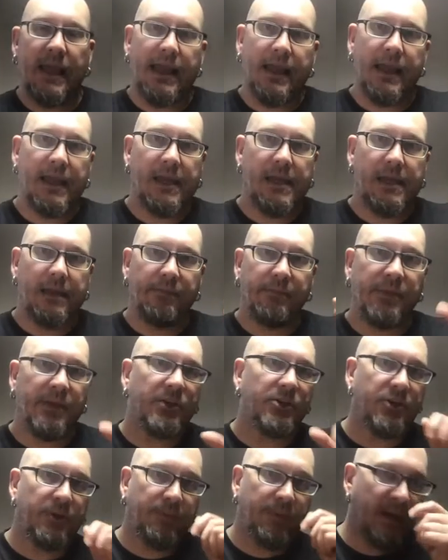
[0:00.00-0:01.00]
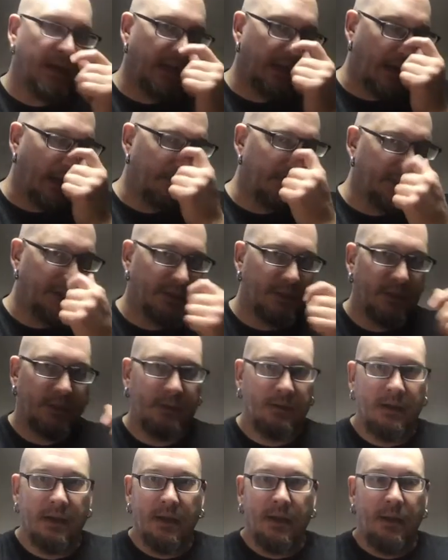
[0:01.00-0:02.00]
a miniature painting
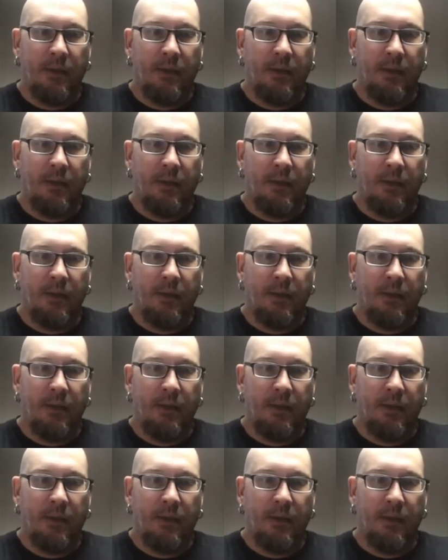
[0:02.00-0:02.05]
competition.